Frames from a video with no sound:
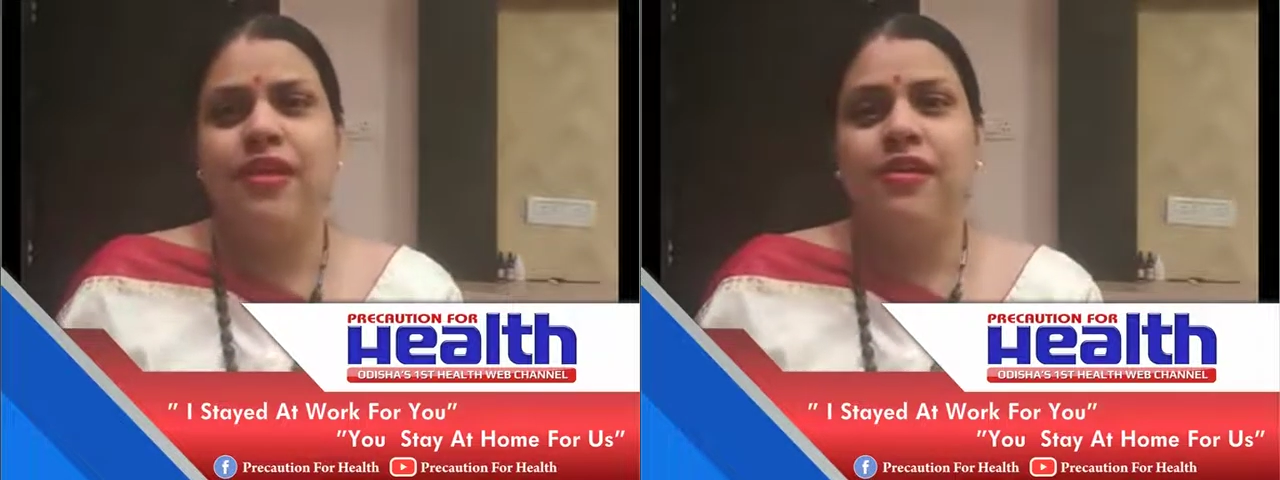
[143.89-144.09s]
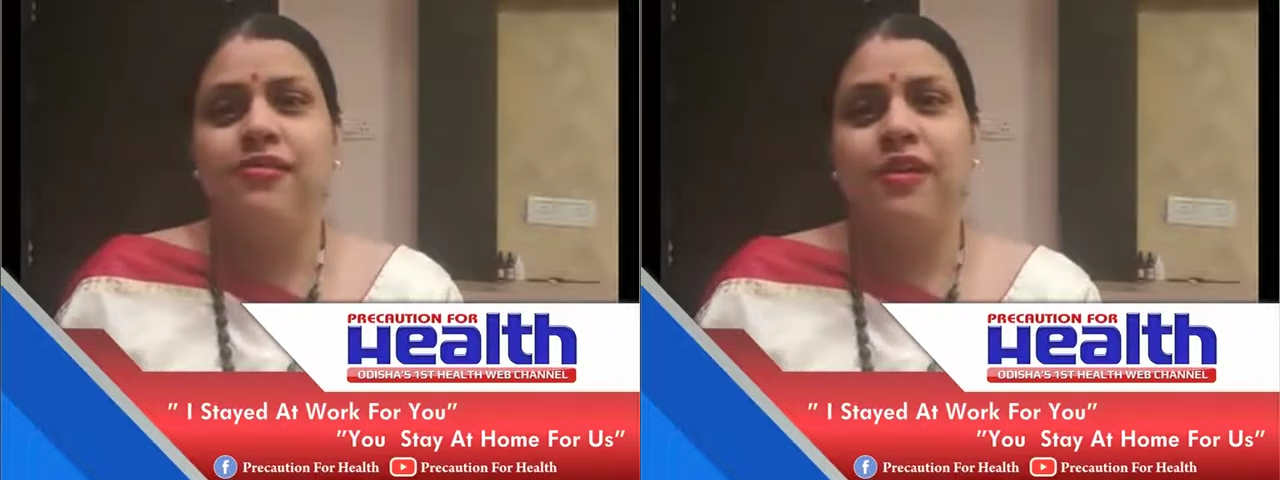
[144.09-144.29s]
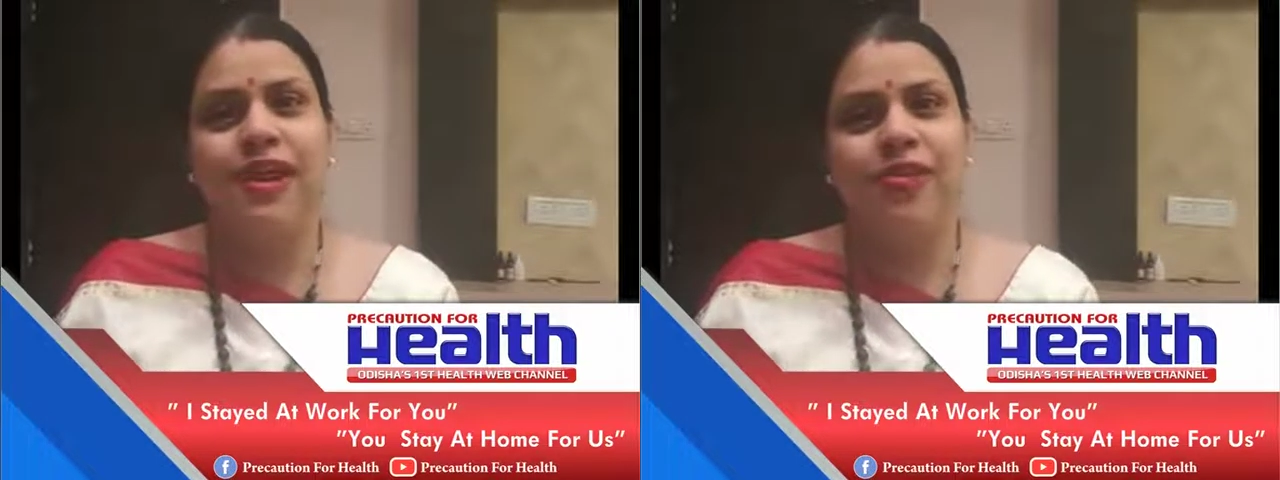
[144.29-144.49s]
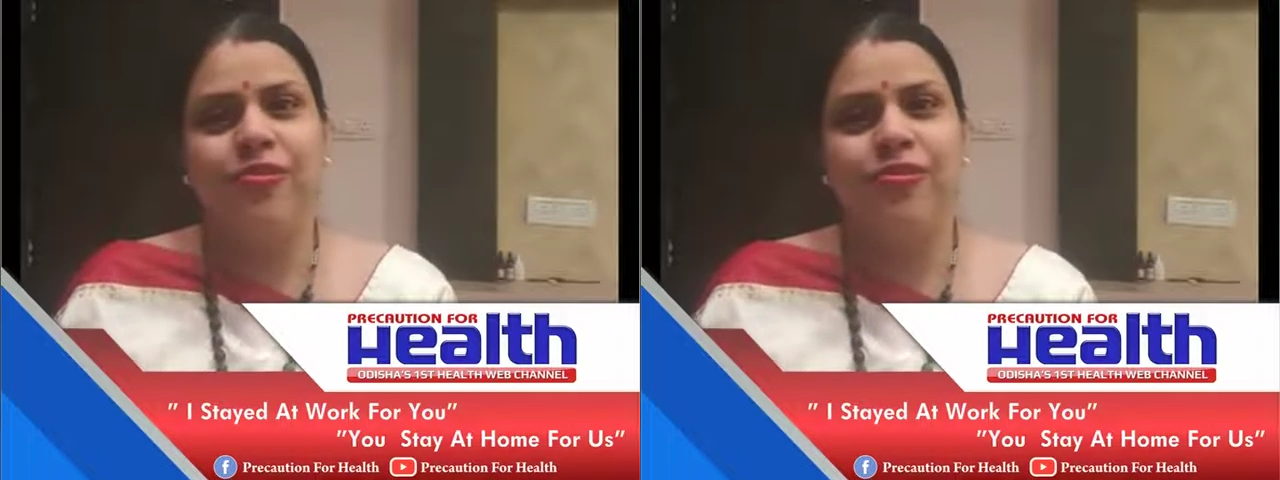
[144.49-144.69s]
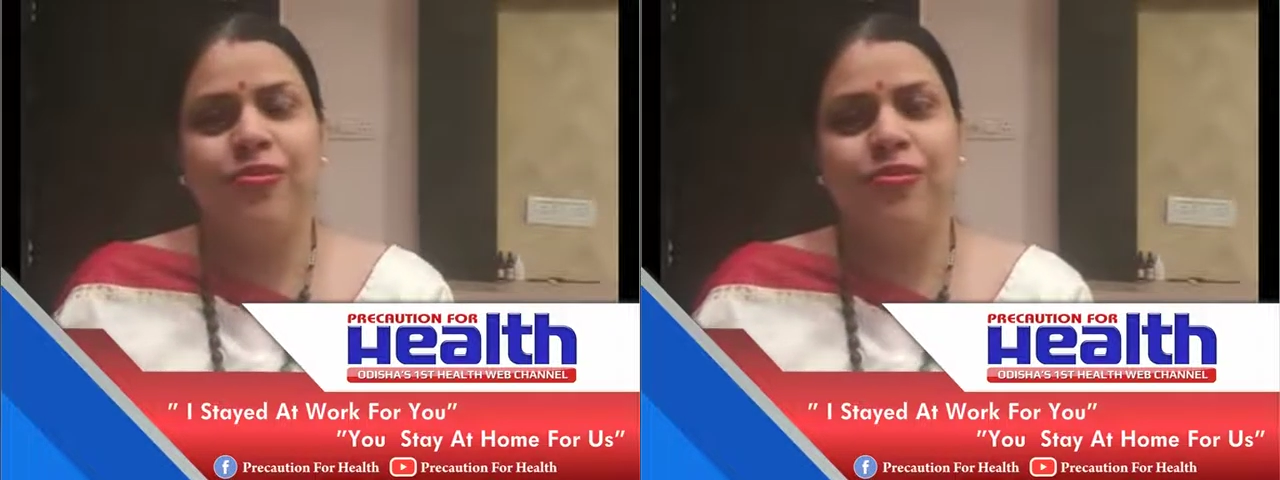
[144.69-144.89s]
Try
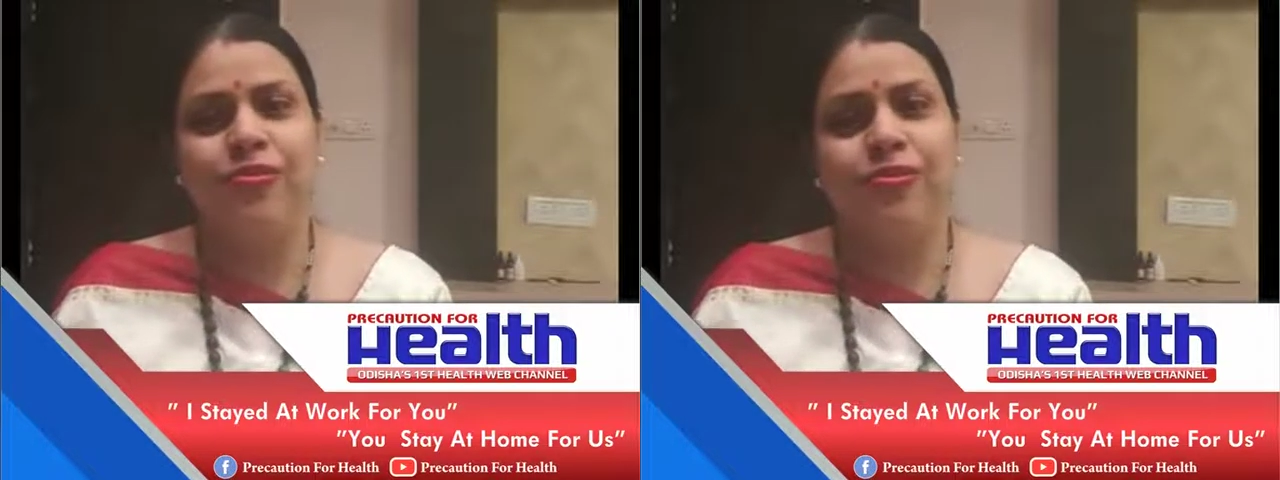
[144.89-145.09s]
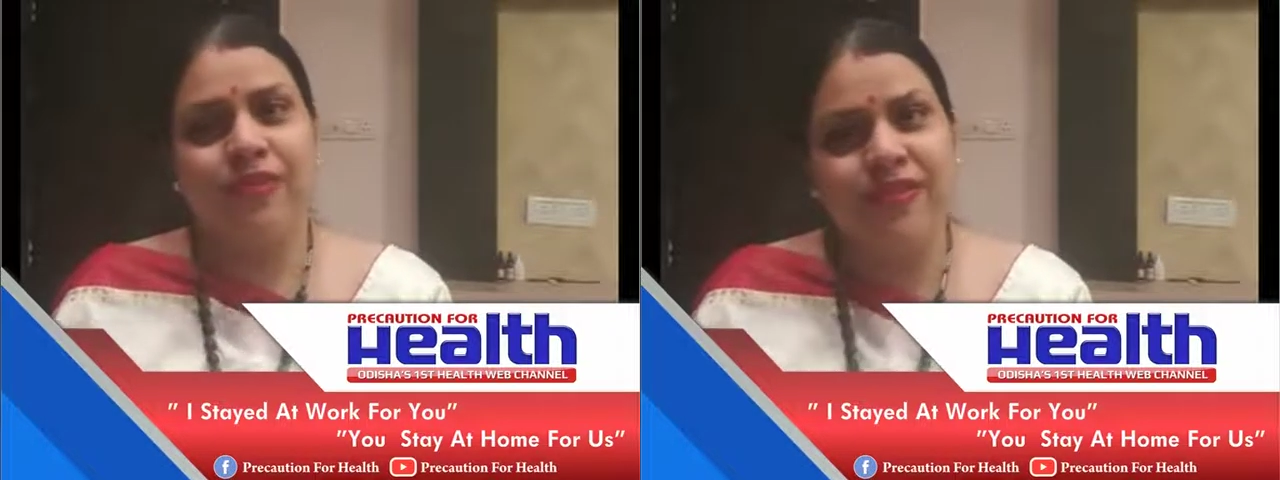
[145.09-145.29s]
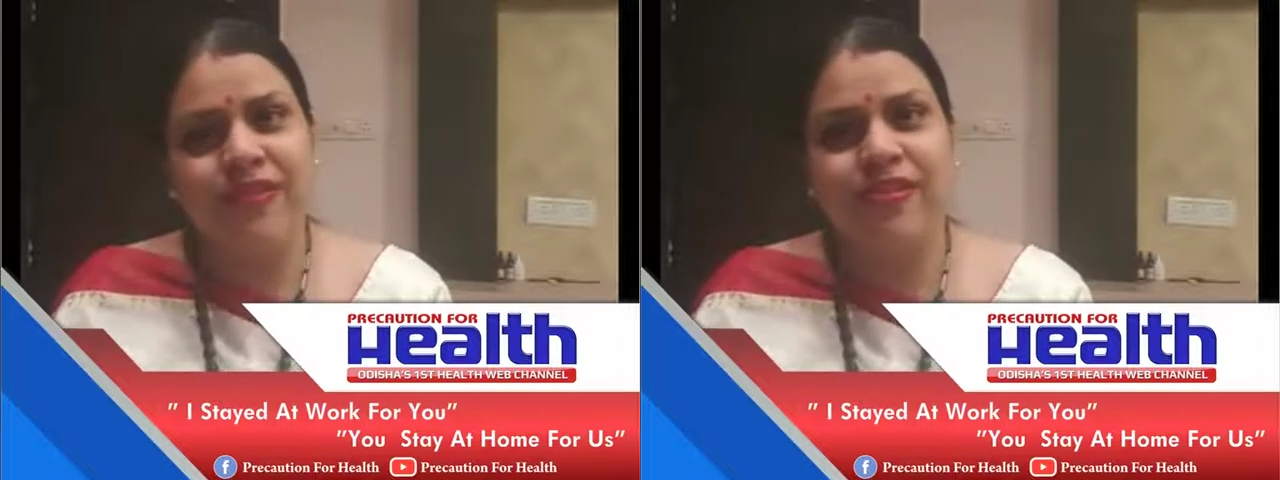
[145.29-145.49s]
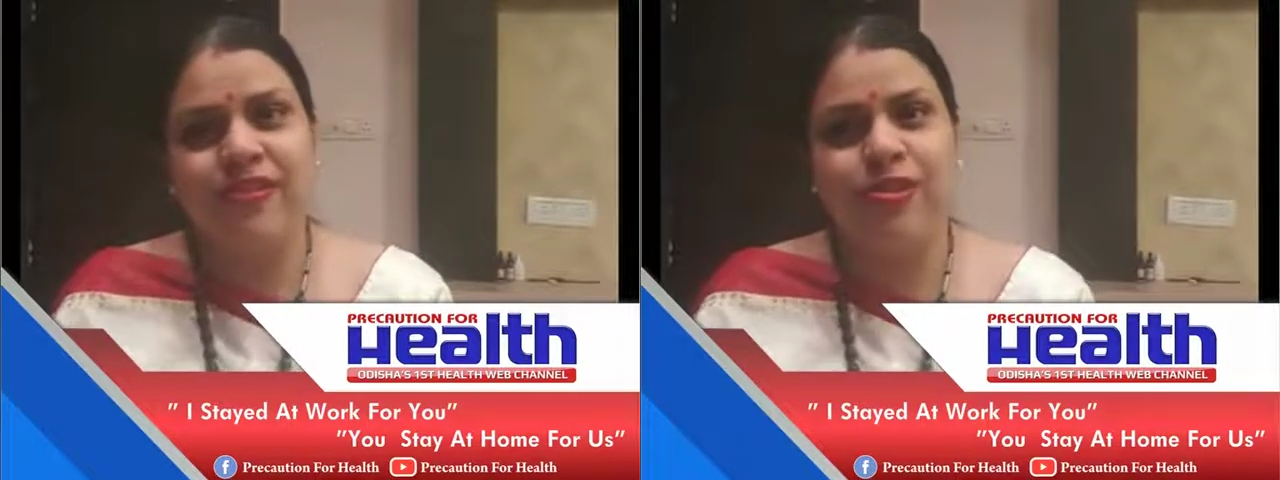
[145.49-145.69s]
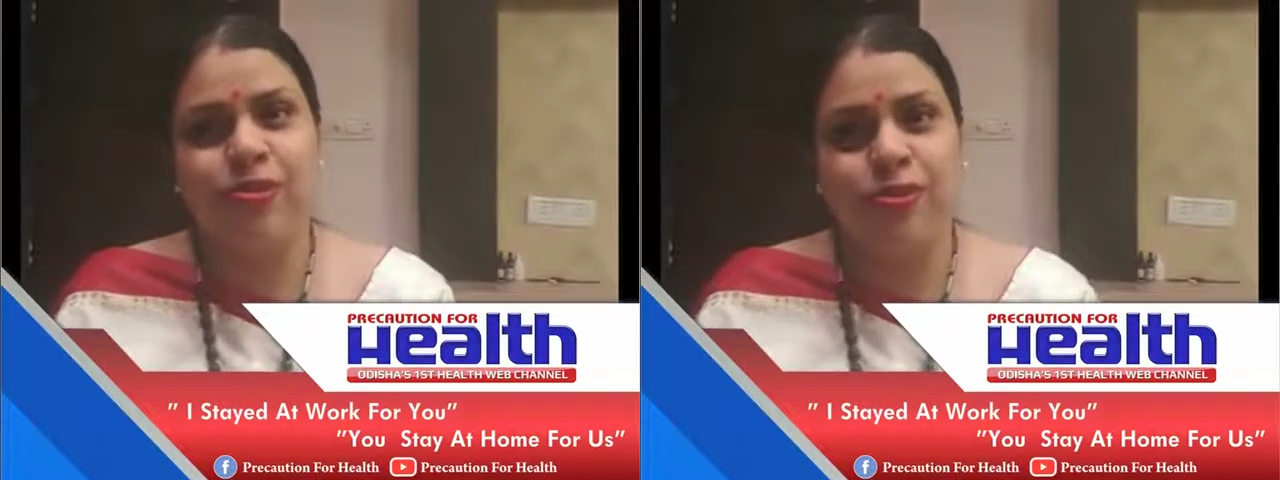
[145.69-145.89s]
to
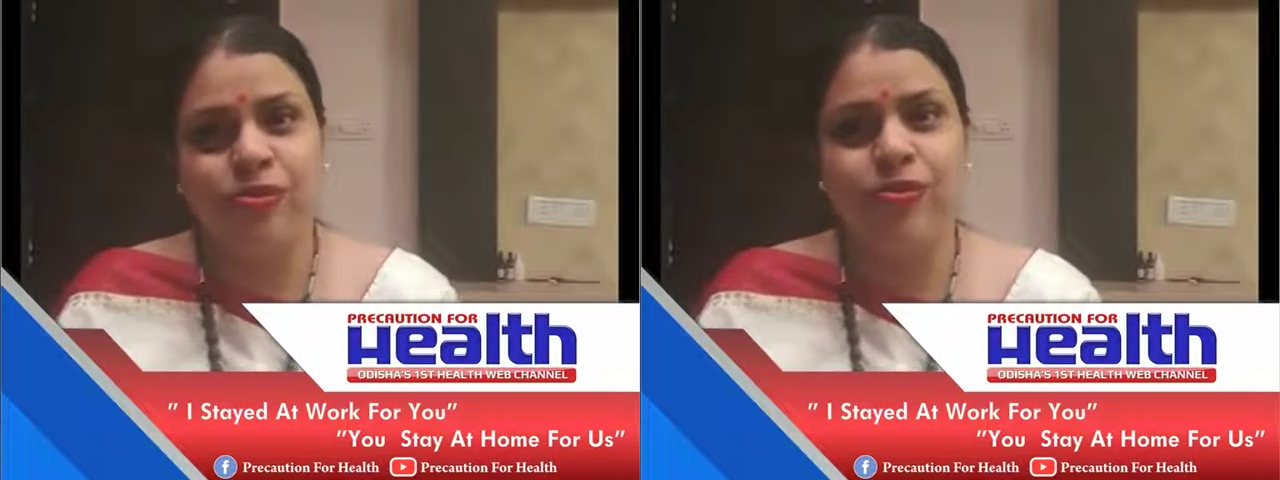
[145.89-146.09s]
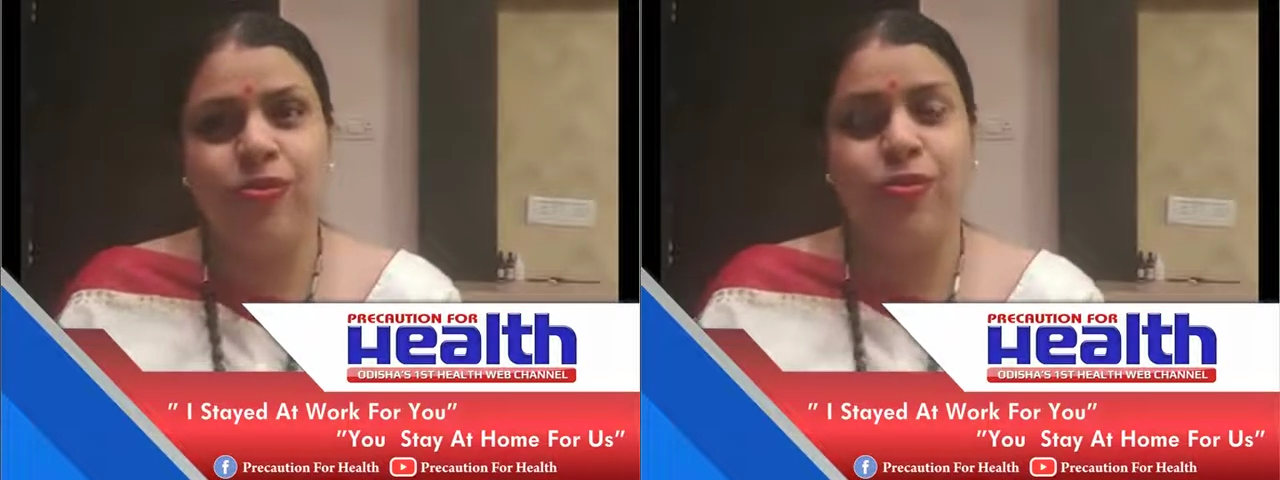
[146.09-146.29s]
revisit those